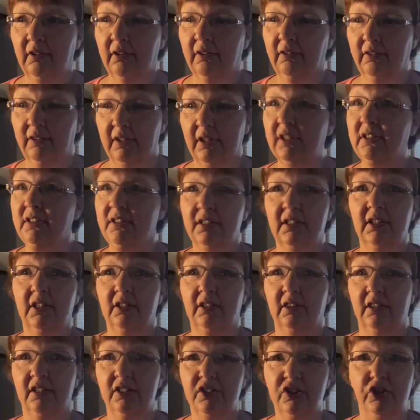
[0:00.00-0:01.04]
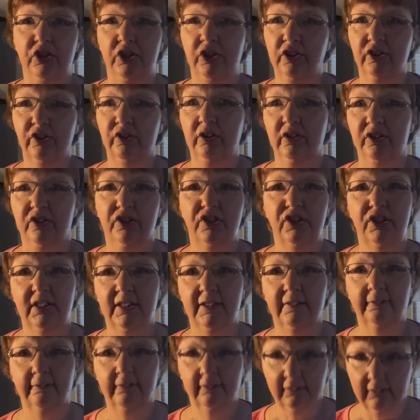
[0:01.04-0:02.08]
thinks that this year is just
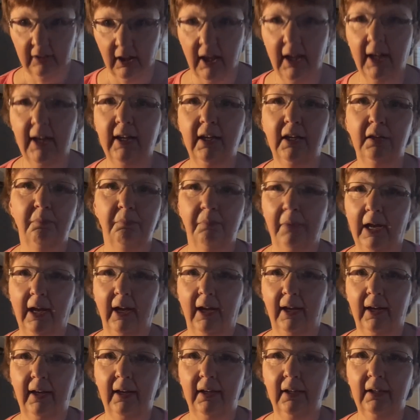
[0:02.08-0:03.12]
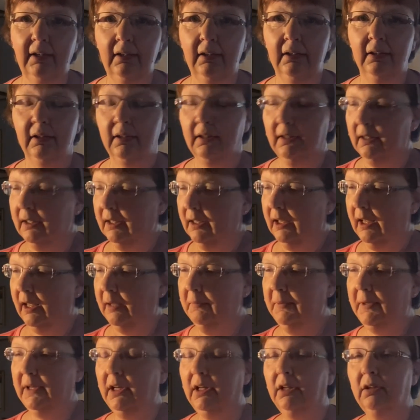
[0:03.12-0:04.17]
flying by? I
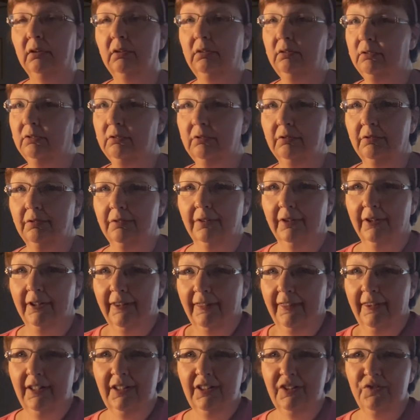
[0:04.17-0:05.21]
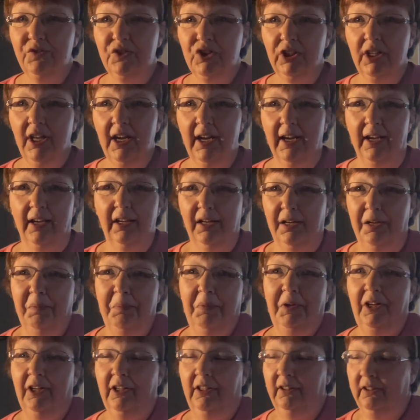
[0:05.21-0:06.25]
mean, the end of July, come
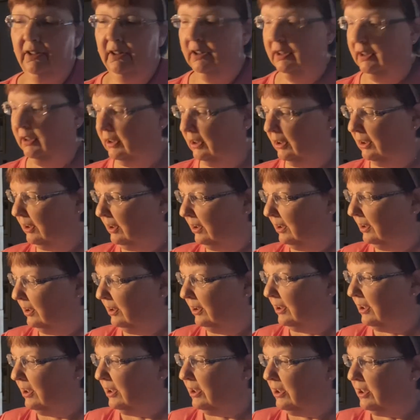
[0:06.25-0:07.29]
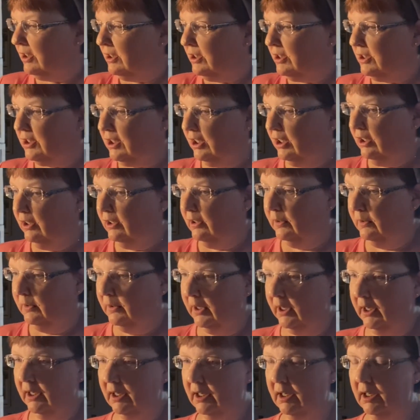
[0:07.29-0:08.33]
on. So
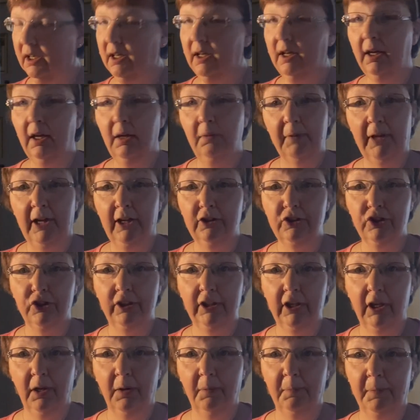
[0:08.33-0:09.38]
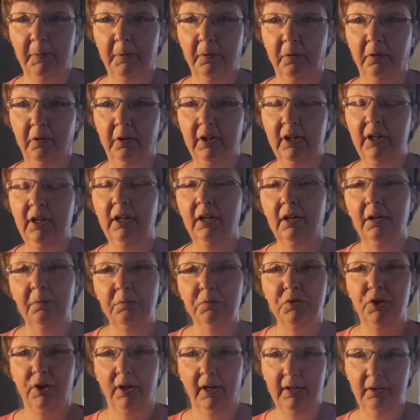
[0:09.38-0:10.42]
I'm actually up early. I'm
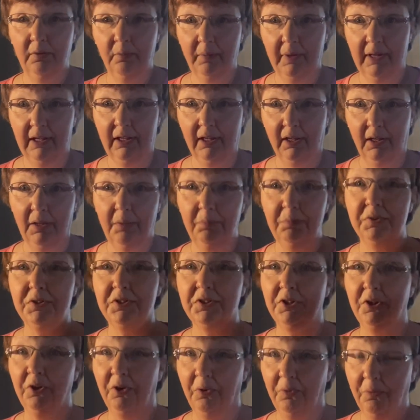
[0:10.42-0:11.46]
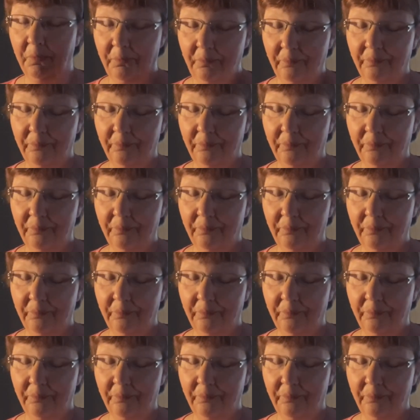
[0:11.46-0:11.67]
trying to wake up, so